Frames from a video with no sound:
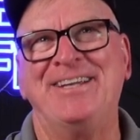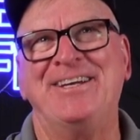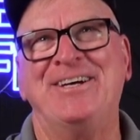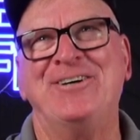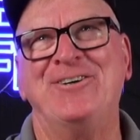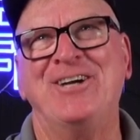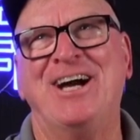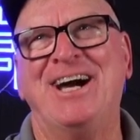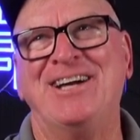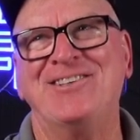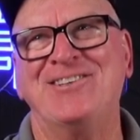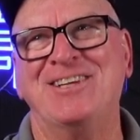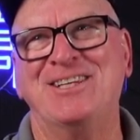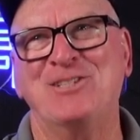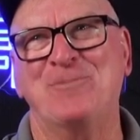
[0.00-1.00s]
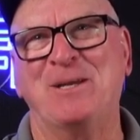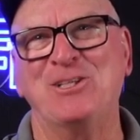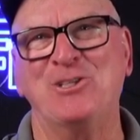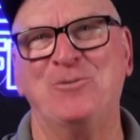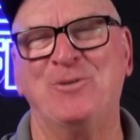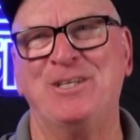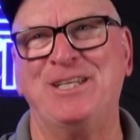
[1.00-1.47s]
oh gosh,
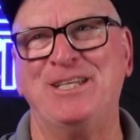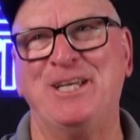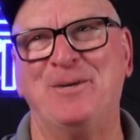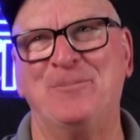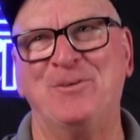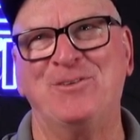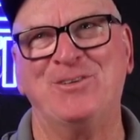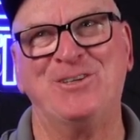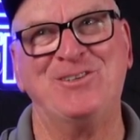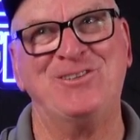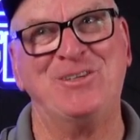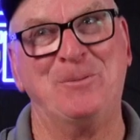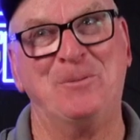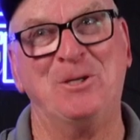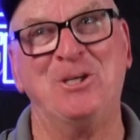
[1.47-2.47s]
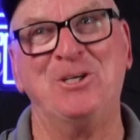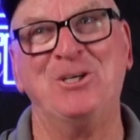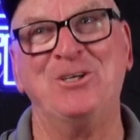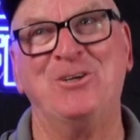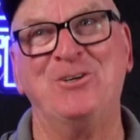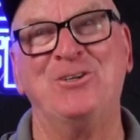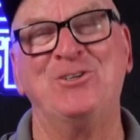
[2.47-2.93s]
especially when the numbers are
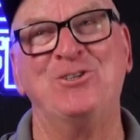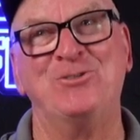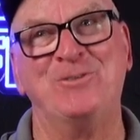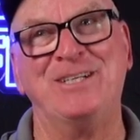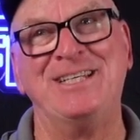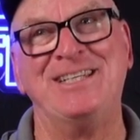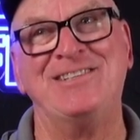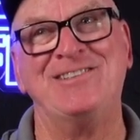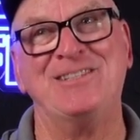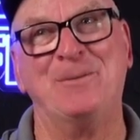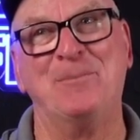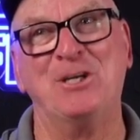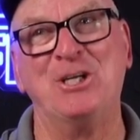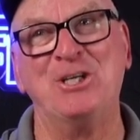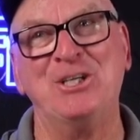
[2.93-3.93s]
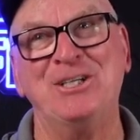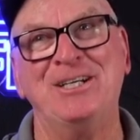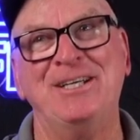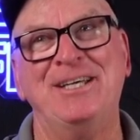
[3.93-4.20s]
similar or the street is similar.